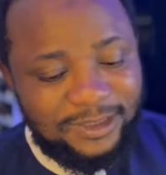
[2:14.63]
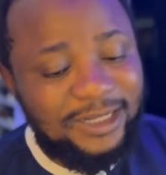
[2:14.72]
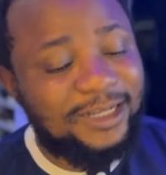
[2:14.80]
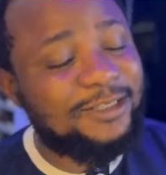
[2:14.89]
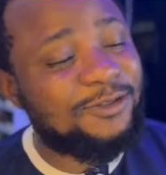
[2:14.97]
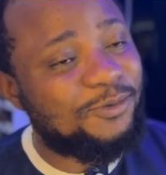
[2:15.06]

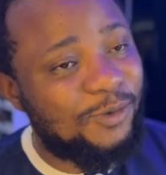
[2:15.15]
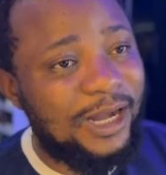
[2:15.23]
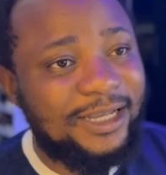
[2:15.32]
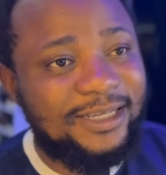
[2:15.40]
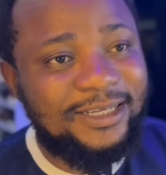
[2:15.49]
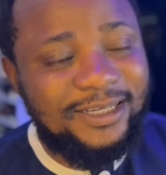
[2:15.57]
that is
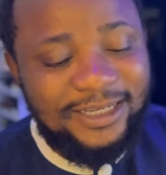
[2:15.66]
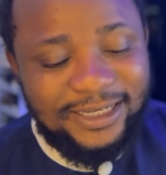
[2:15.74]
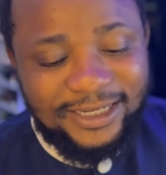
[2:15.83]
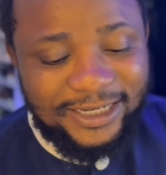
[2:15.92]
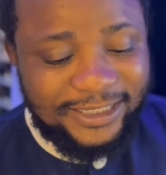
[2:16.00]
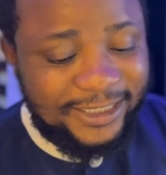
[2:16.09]
why
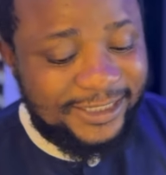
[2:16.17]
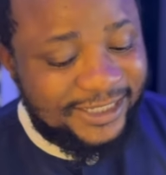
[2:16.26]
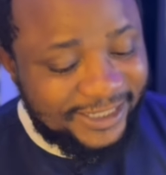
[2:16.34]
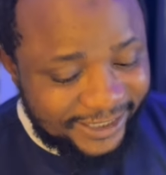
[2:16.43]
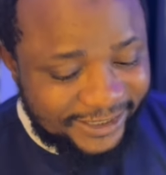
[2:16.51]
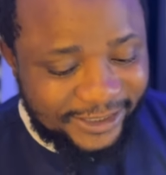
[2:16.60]
it is
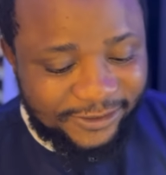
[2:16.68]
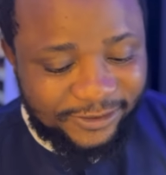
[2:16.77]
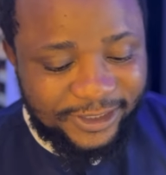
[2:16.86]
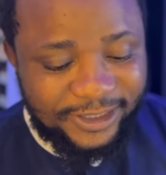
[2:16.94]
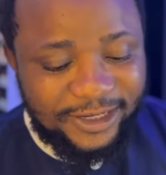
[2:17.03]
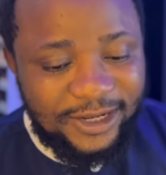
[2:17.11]

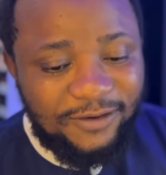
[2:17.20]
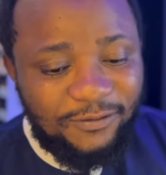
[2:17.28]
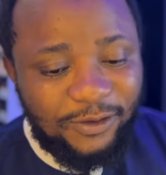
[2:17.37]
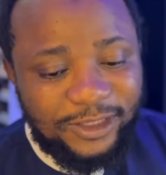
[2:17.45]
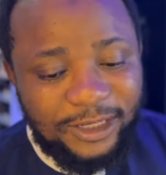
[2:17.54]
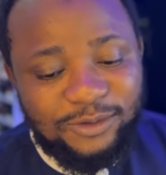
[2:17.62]
necessary
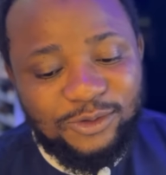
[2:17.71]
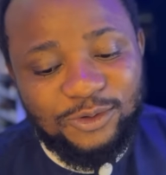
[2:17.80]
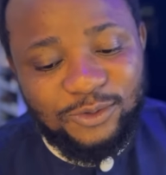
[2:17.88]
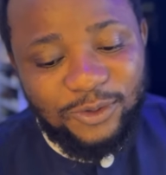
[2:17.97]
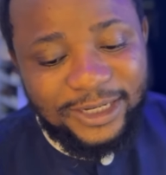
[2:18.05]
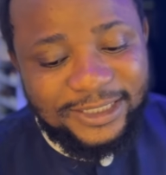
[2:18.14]
for them to
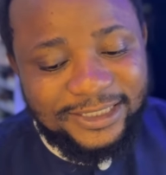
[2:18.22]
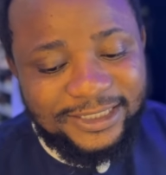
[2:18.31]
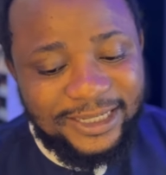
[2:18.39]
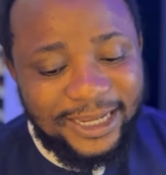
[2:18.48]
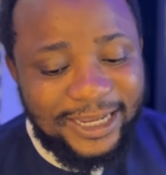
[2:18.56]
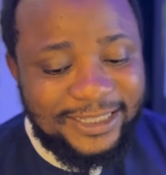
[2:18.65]
do any
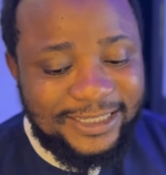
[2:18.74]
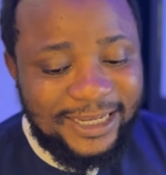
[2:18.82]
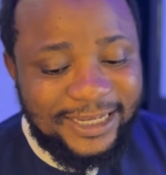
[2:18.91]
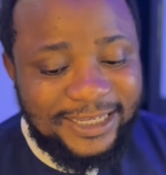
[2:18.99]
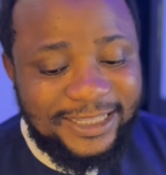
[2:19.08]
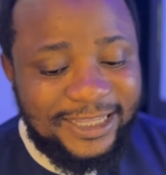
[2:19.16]

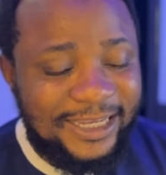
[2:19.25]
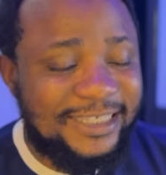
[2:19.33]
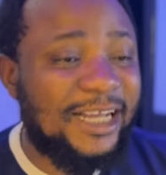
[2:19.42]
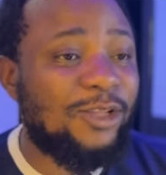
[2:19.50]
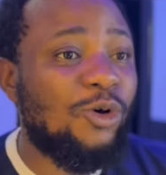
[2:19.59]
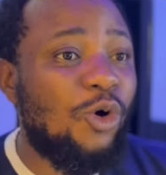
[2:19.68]
DNA test
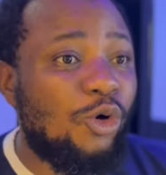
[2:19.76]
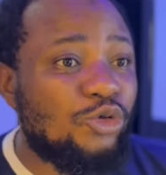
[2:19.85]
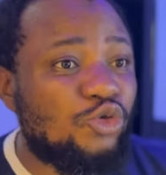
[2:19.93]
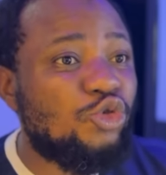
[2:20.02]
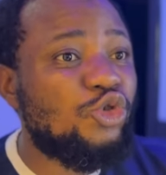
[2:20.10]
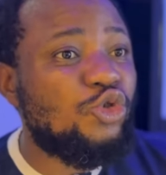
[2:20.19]
and
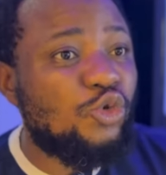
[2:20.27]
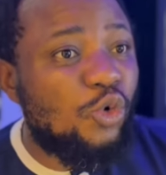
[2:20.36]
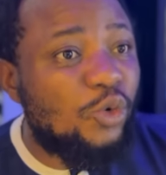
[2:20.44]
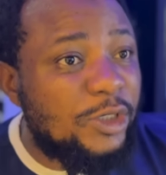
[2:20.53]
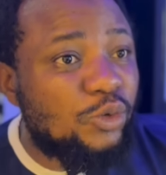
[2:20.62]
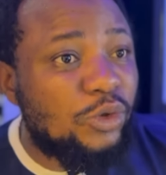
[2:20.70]
also
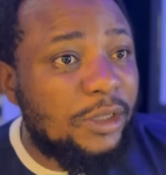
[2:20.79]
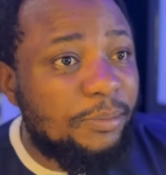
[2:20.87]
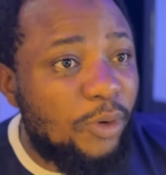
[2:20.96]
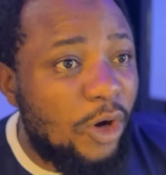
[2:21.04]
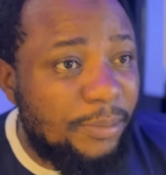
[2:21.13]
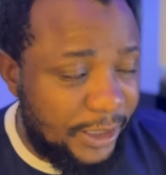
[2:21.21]
show it to the
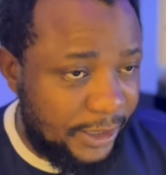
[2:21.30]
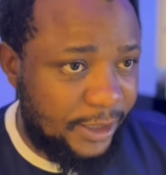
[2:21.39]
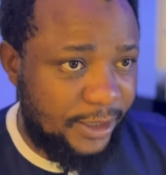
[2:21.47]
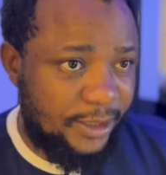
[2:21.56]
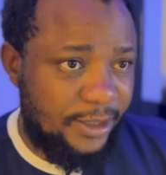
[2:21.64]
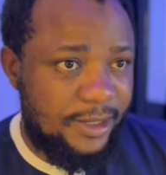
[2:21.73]
public.
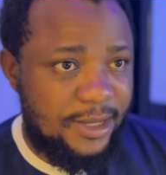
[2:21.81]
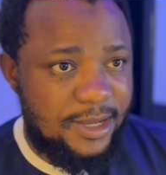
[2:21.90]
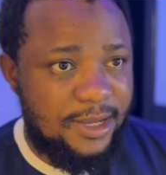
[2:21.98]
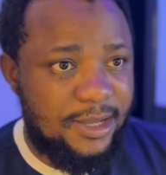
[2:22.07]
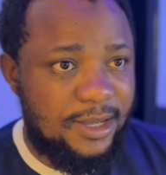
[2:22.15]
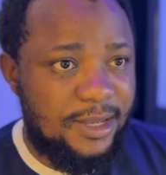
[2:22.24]

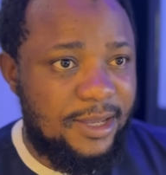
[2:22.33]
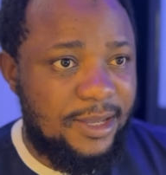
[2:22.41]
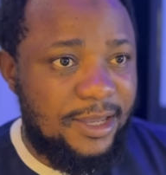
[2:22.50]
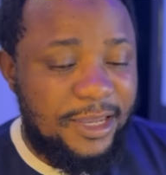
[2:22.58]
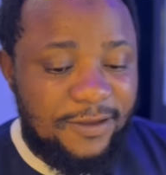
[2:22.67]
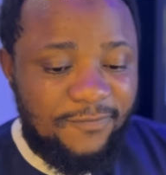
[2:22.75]

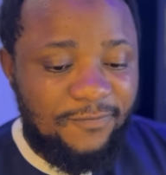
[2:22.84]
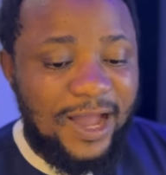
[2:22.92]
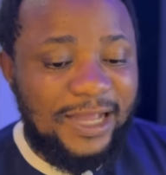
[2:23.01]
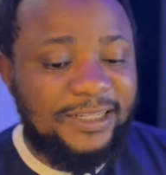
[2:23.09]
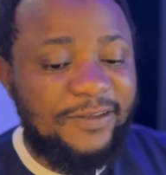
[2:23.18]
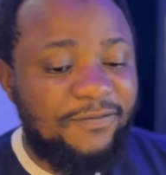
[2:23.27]
In
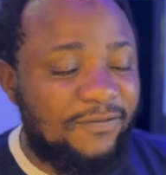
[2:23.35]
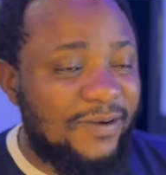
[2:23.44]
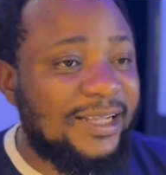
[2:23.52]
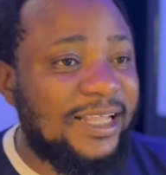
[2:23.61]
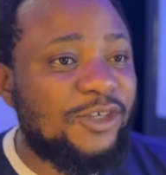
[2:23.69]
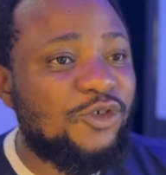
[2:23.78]
fact, the
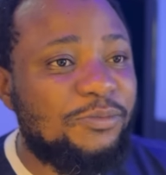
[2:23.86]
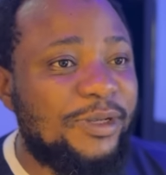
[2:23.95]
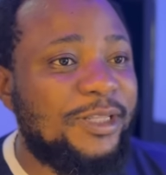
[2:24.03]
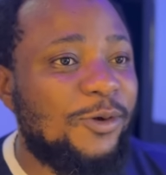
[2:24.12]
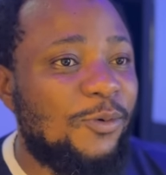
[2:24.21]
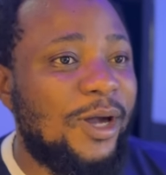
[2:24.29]
father should be
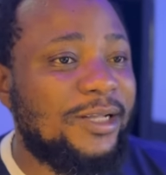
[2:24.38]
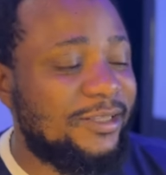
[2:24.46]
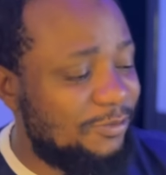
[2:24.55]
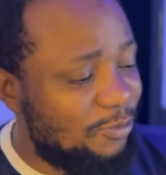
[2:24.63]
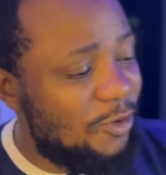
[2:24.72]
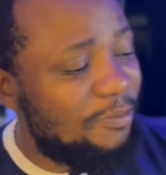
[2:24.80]
the
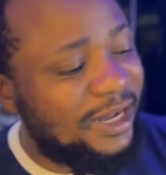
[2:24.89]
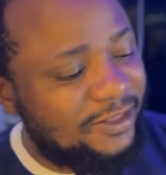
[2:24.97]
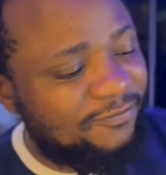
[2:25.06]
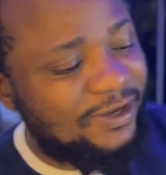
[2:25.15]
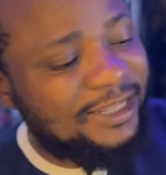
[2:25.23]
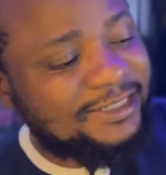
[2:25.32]
one,
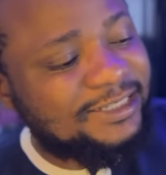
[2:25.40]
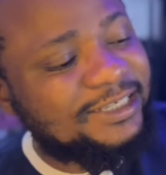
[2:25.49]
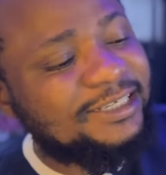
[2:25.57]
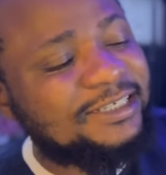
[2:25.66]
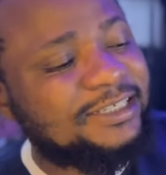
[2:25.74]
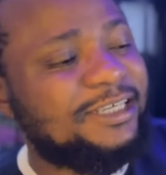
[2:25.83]
Mohbad's father,
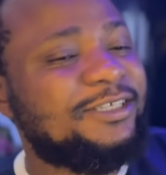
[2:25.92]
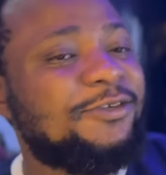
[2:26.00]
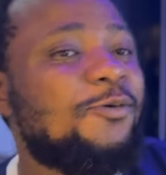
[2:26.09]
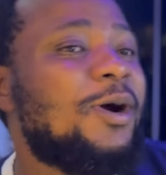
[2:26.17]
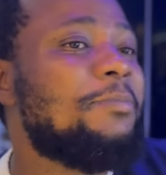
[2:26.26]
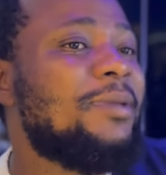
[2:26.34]
since he's the
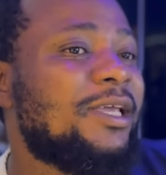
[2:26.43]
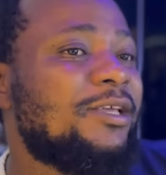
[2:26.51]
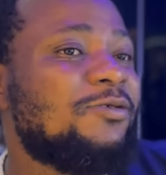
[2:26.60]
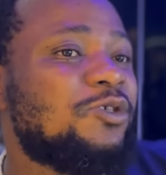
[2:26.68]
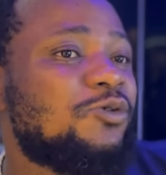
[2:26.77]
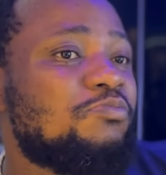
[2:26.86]
one
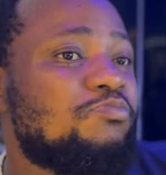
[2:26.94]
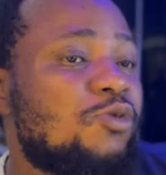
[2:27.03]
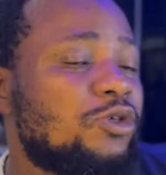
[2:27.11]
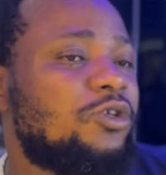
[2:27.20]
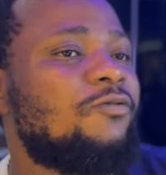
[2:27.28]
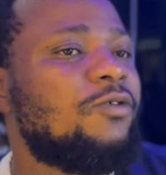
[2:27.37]
making
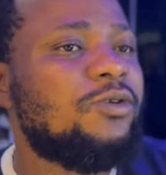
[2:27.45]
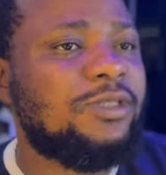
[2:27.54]
most of all